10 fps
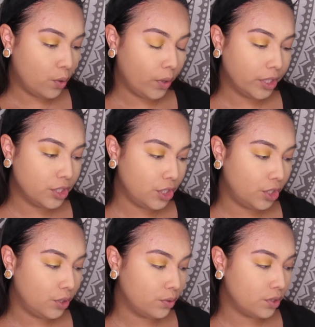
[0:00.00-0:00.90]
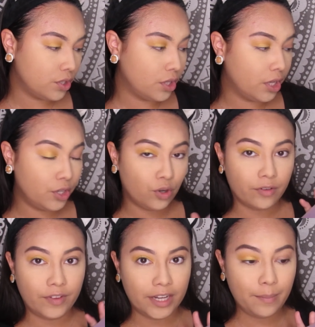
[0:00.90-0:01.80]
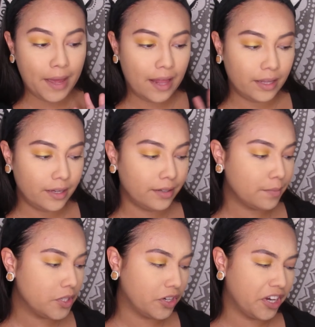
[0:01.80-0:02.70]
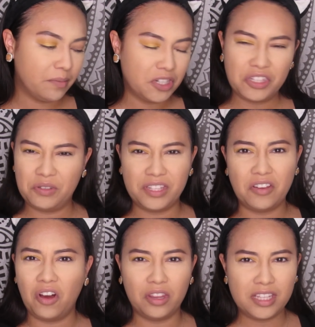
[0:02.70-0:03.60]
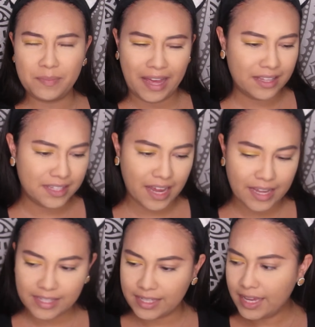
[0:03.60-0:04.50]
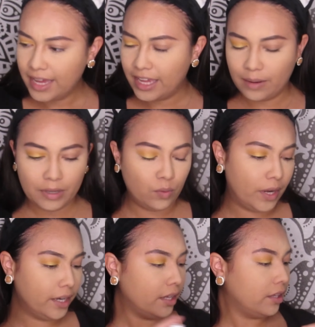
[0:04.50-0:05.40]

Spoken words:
I'm gonna wet it a little bit, and I'm gonna use the color Dreamer, and it's just like a very light